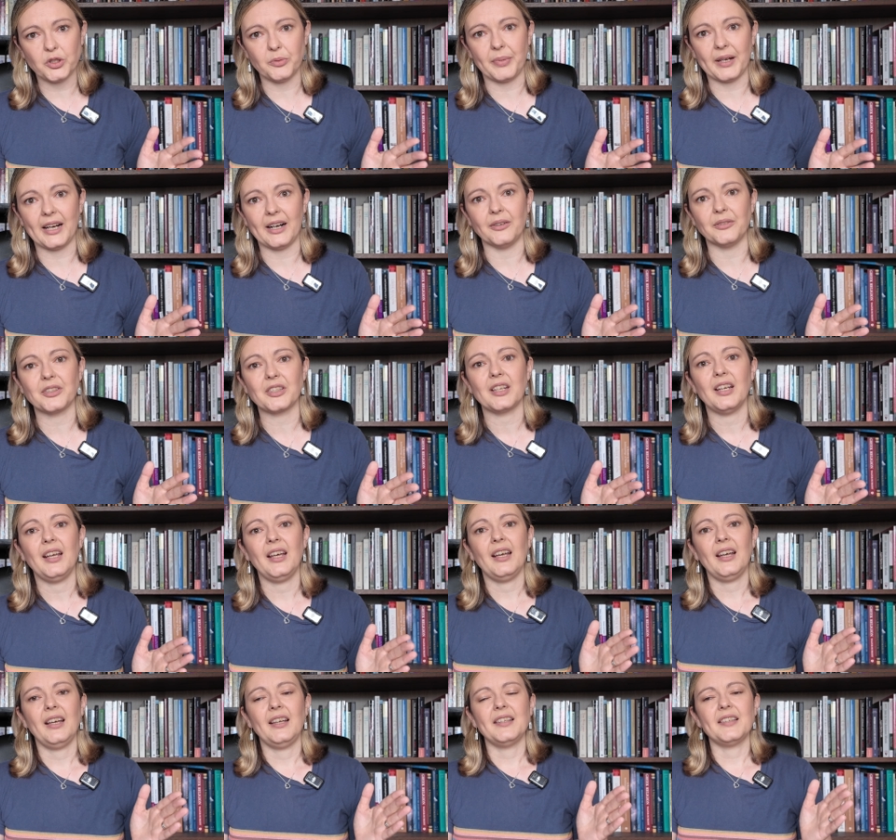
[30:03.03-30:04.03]
about
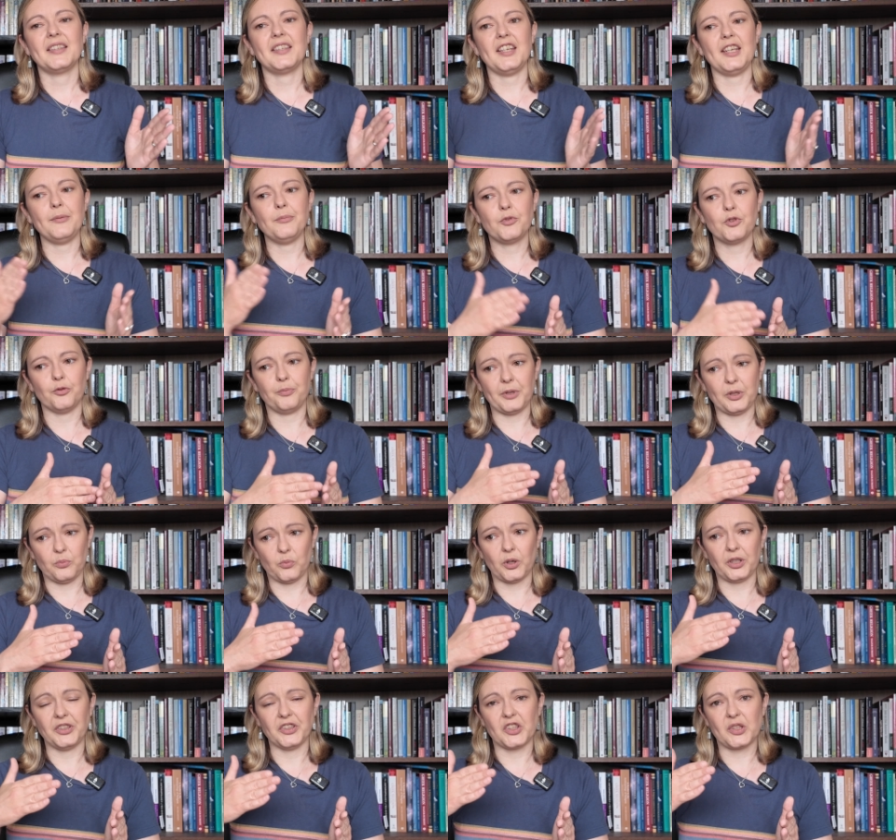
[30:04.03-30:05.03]
seem to have been
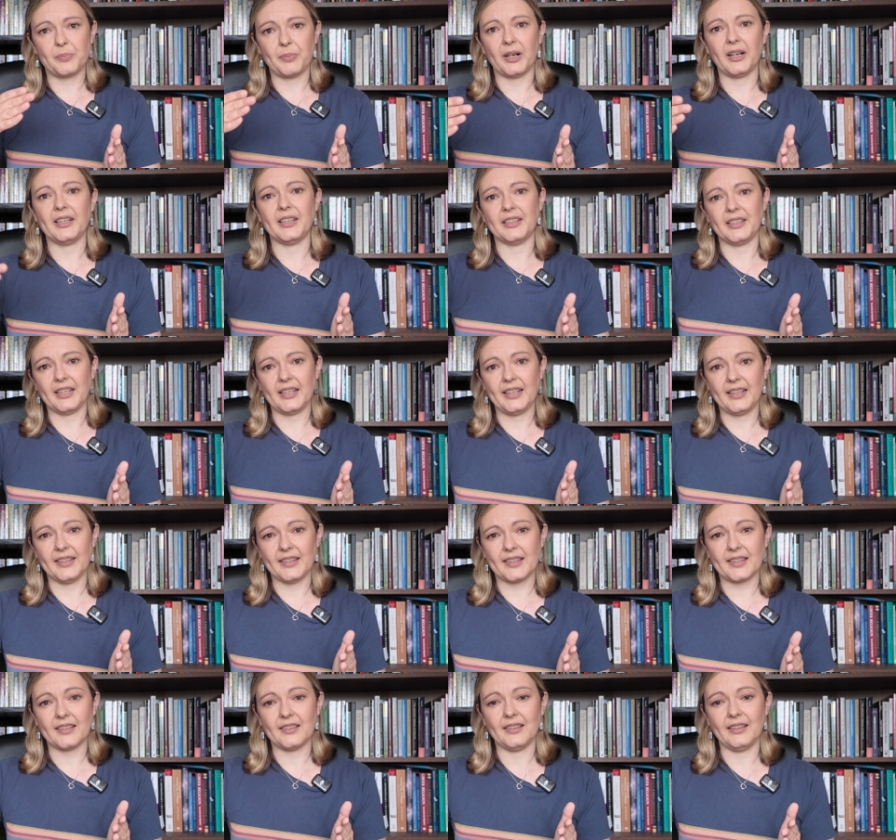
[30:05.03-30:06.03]
what inspired
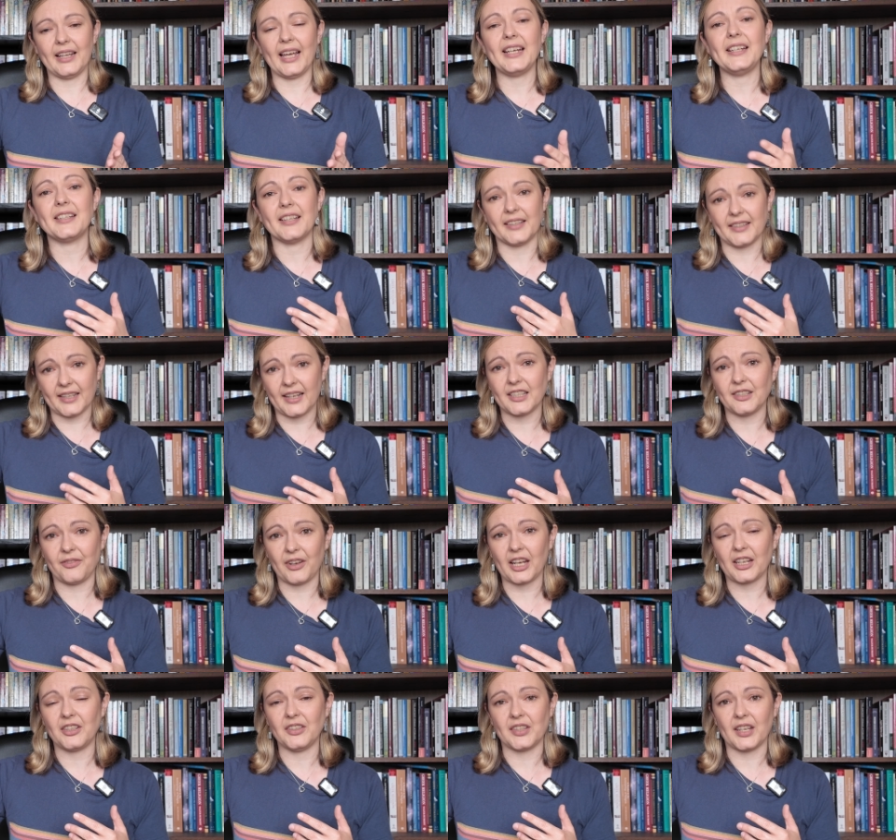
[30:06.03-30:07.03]
his later set of
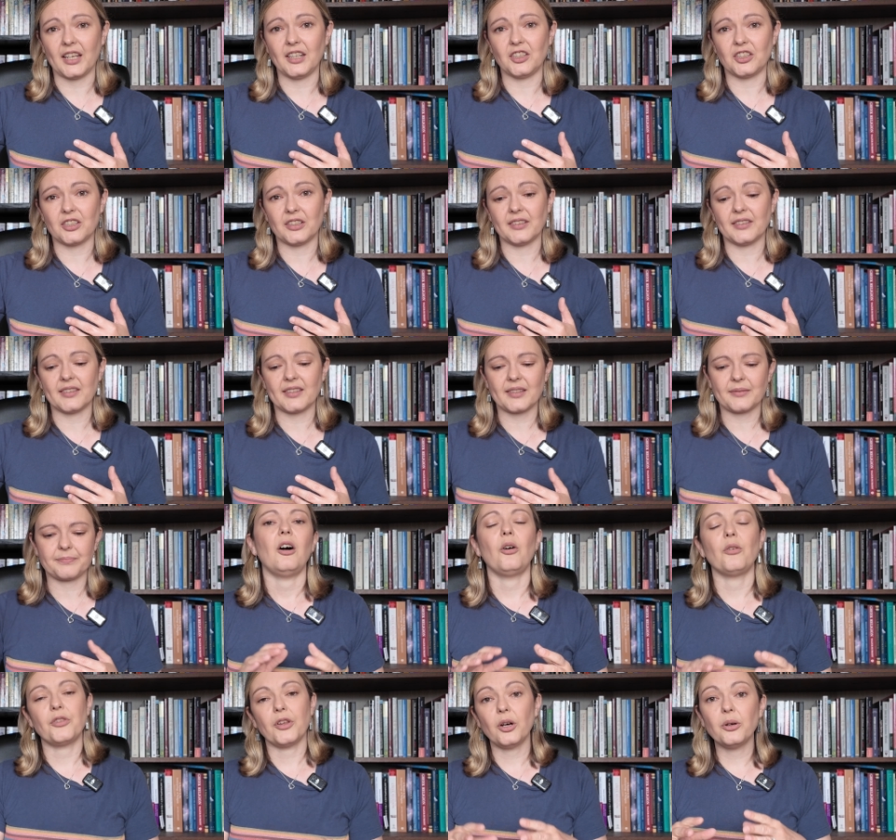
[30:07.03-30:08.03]
accusations.
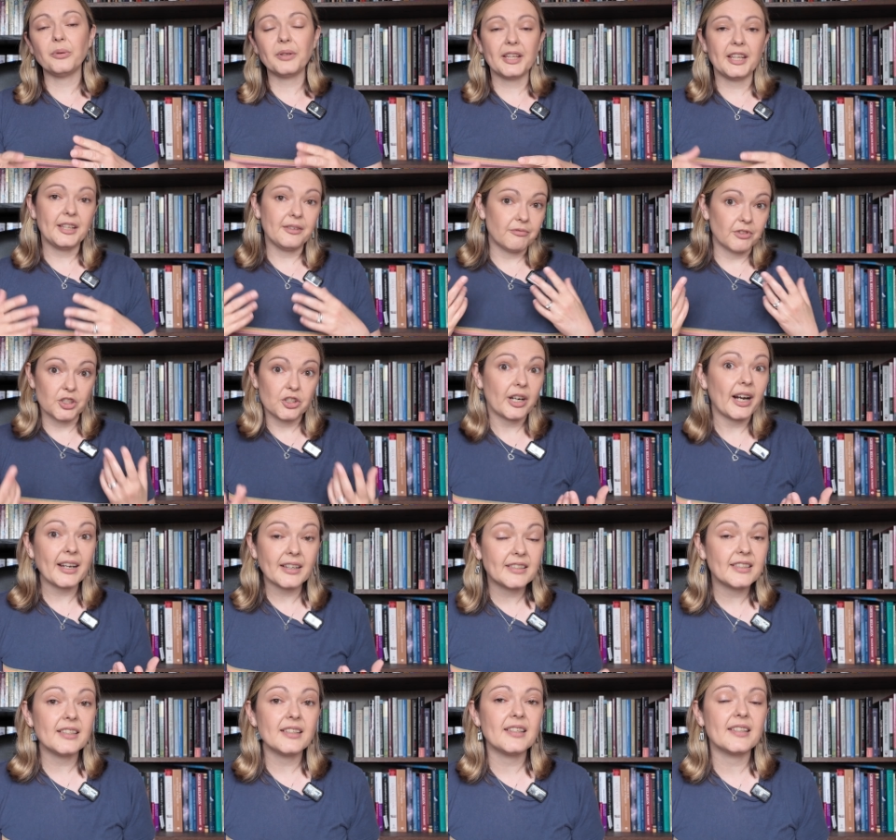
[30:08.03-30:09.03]
Although he
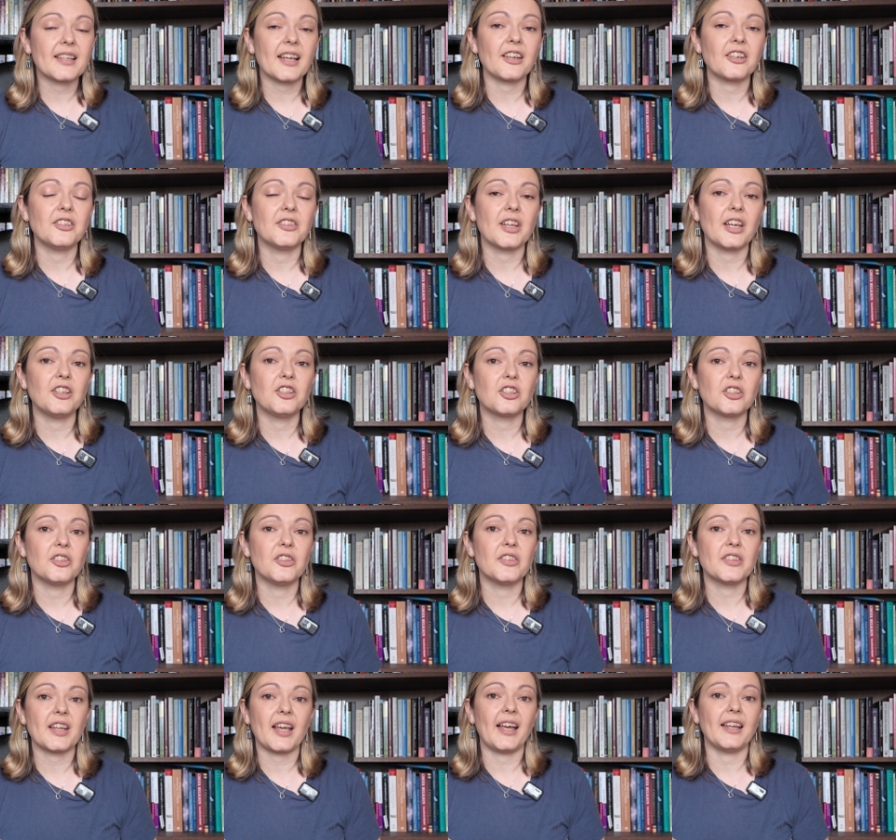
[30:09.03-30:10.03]
retracted his
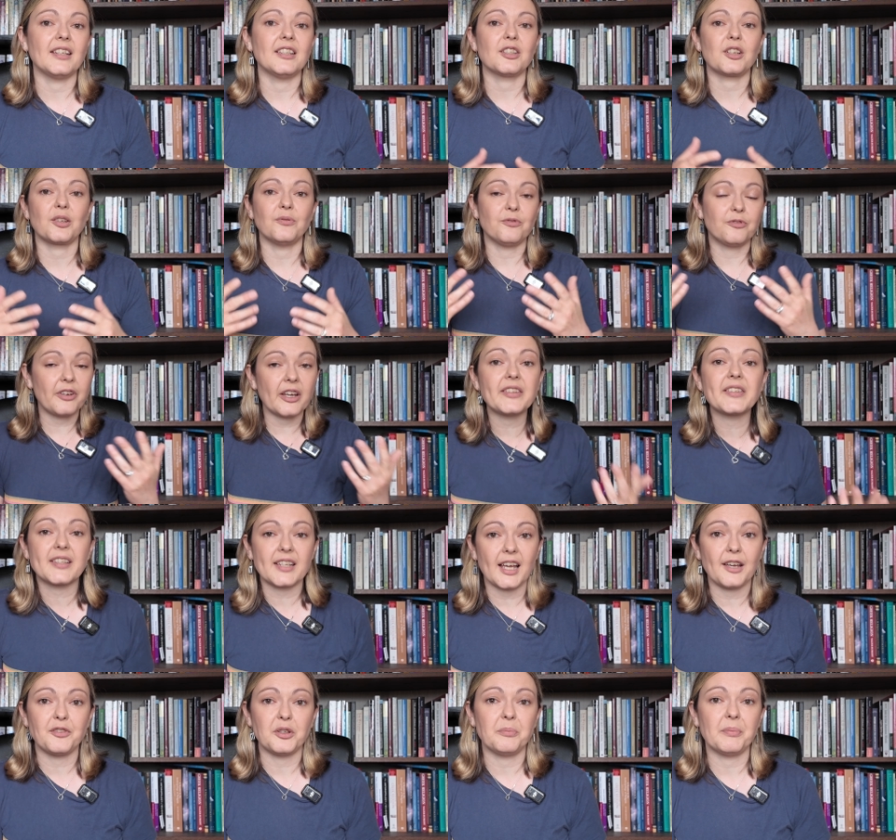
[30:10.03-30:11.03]
accusations and confessed
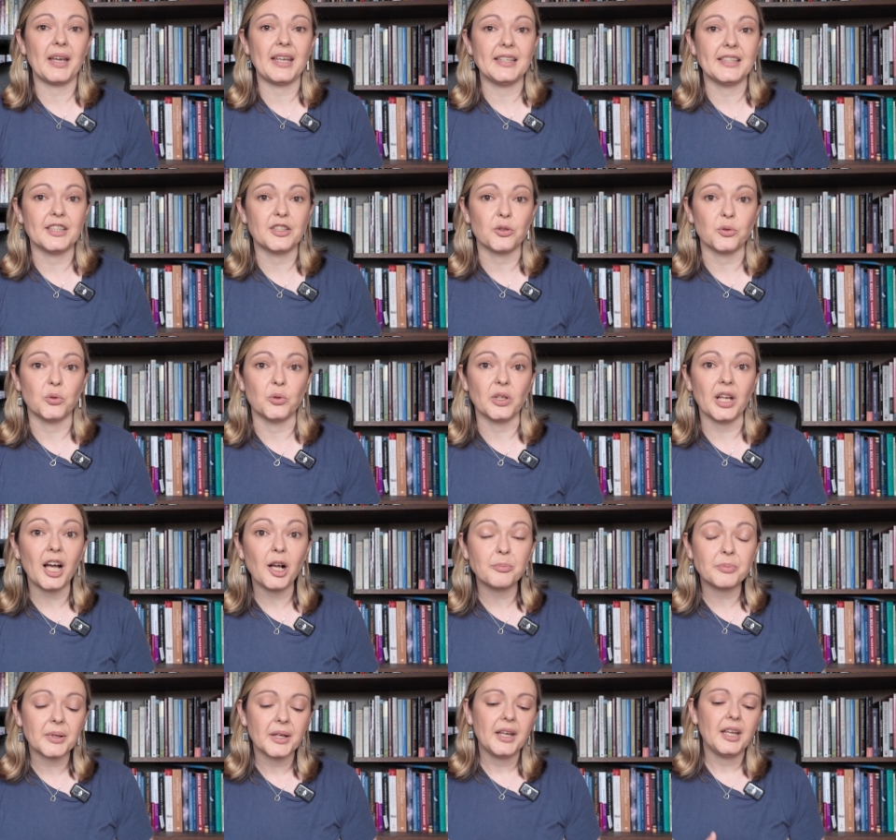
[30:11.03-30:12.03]
to having made it all up,